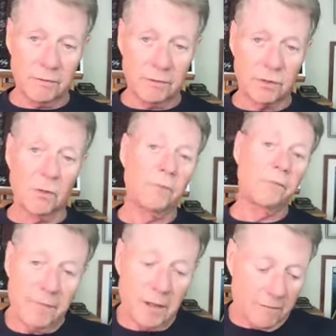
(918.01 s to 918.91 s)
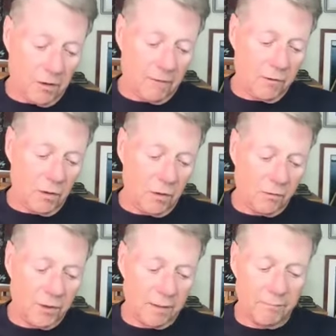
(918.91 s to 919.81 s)
so of the whole
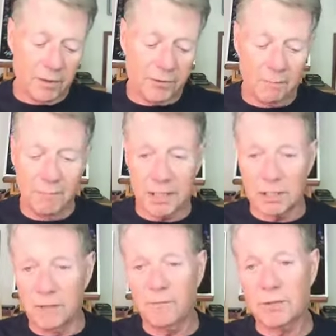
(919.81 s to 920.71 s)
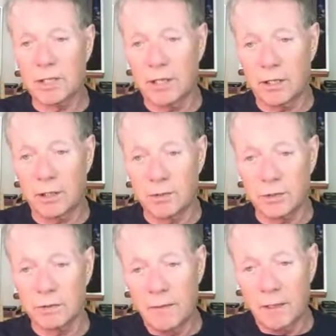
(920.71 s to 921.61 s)
thing, but the mixed lymphocyte
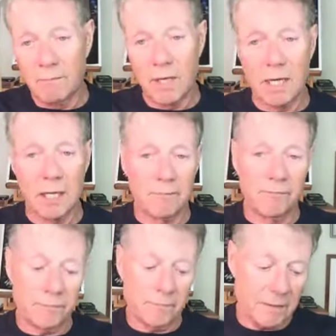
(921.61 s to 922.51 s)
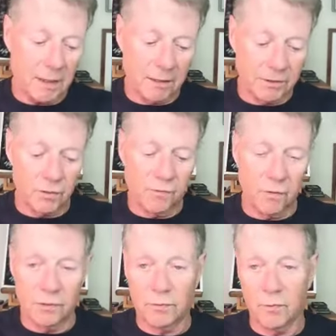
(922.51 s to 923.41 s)
culture, medium and so
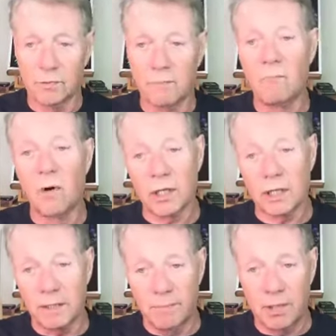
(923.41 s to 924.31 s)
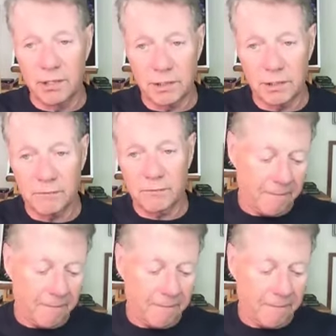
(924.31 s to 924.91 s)
forth, was markedly positive.